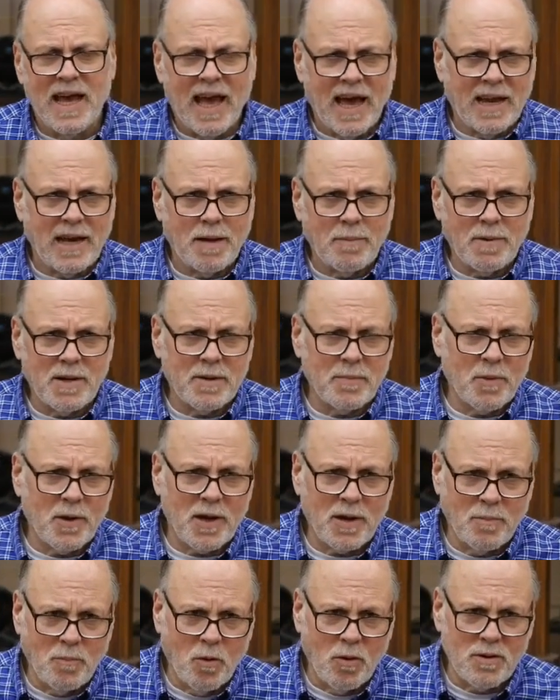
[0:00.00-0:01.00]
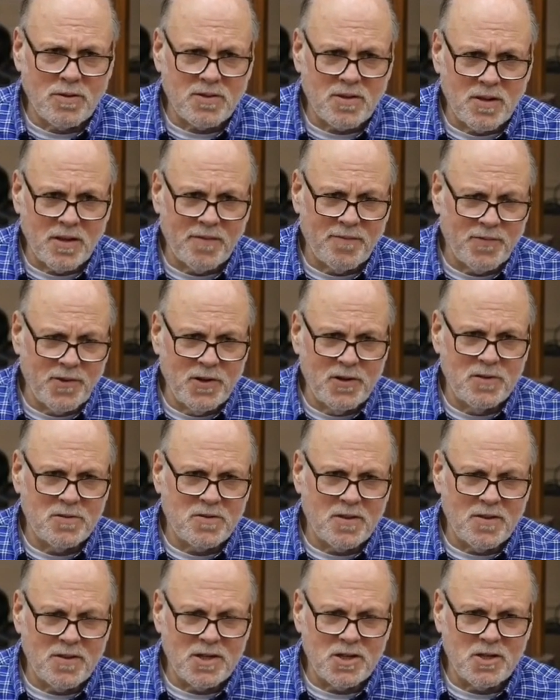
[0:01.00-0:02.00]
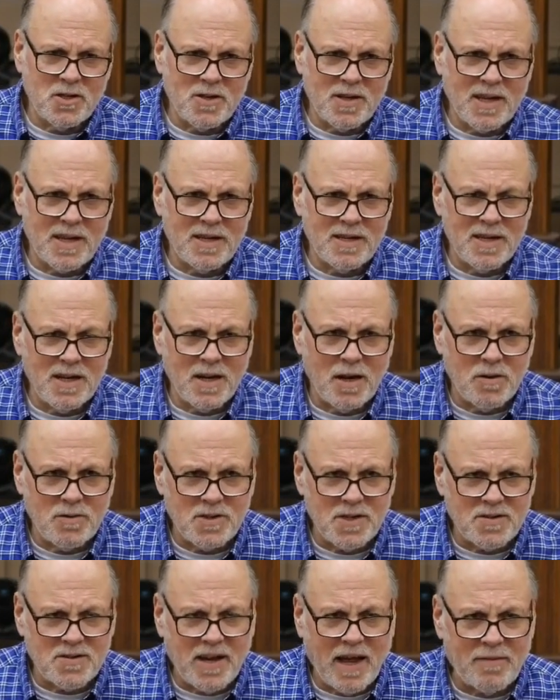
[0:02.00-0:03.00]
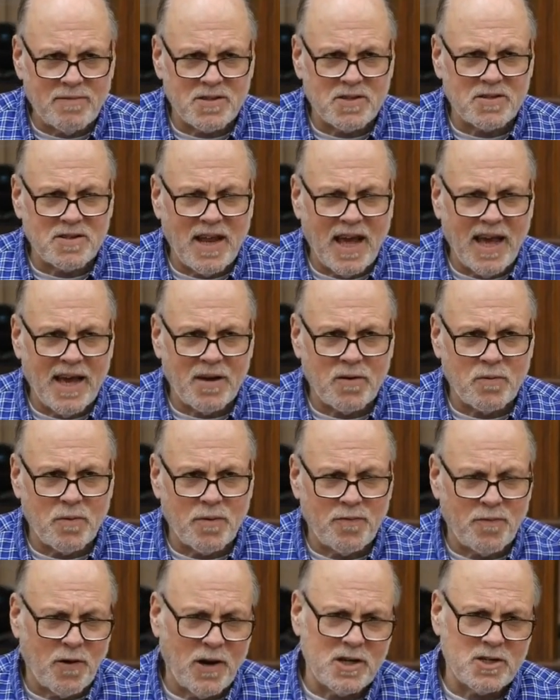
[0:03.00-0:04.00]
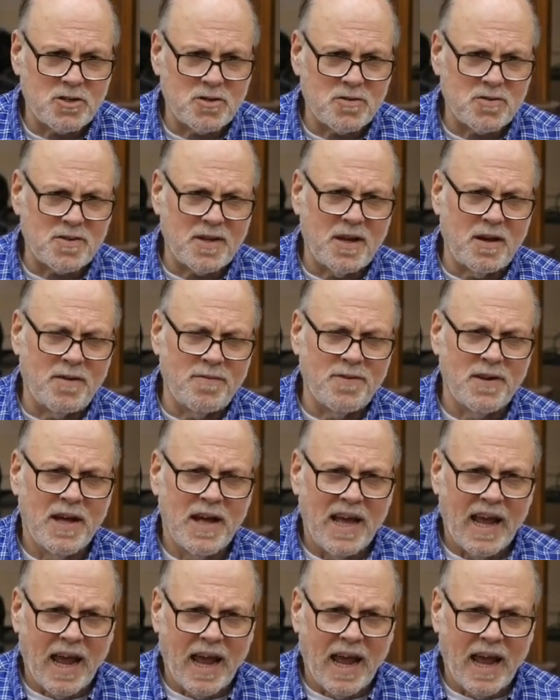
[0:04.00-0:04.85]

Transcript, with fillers: And I'm going to bring a morsel of food so that you can, you know, just have a snack, refresh yourself,